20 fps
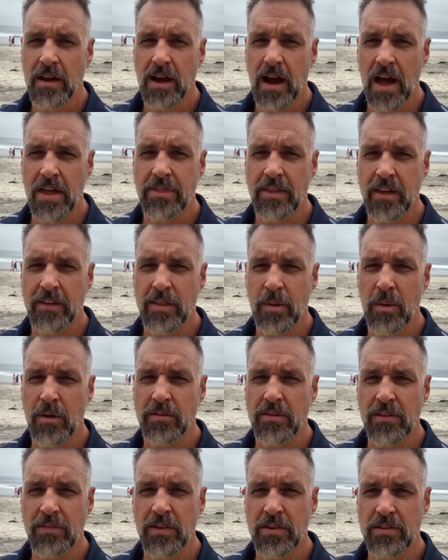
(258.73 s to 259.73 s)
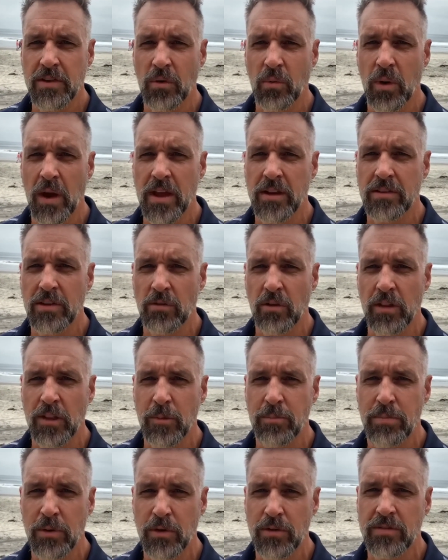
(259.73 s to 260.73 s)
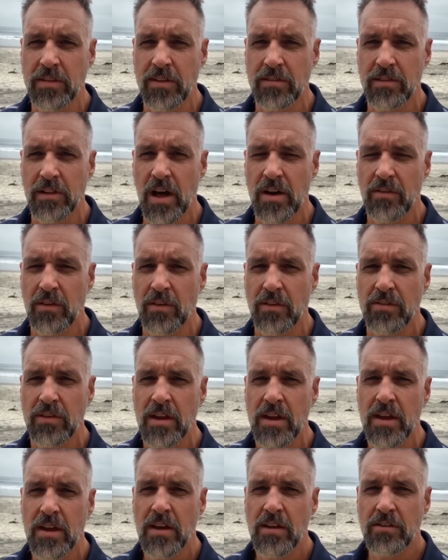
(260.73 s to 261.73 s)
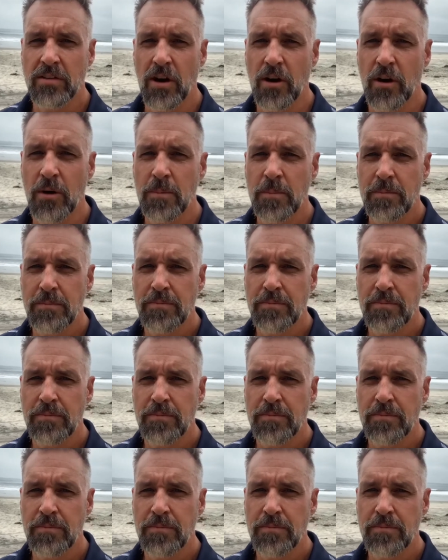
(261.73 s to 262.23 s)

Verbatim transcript: I think, the most efficient way to really boost these levels. So